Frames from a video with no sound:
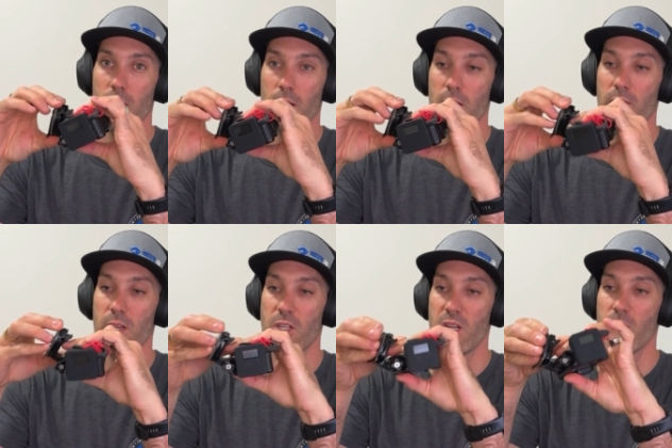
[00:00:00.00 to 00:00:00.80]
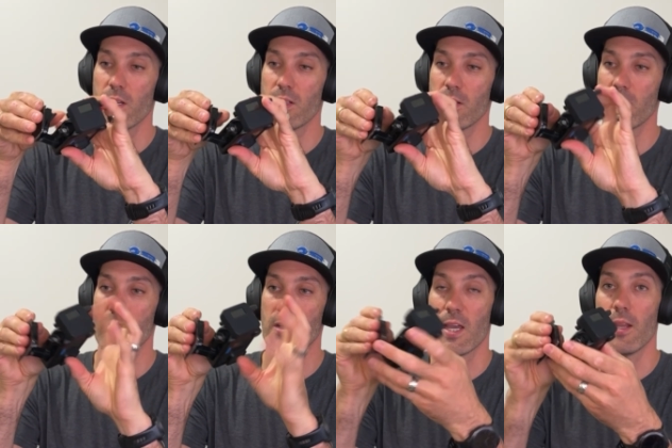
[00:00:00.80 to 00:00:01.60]
NVG mount
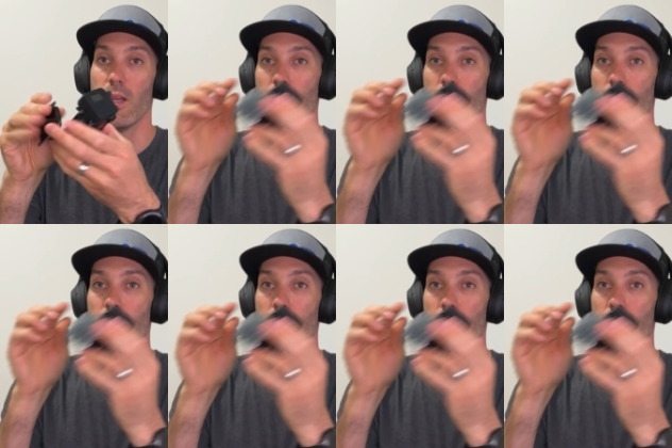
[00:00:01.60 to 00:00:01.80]
to that.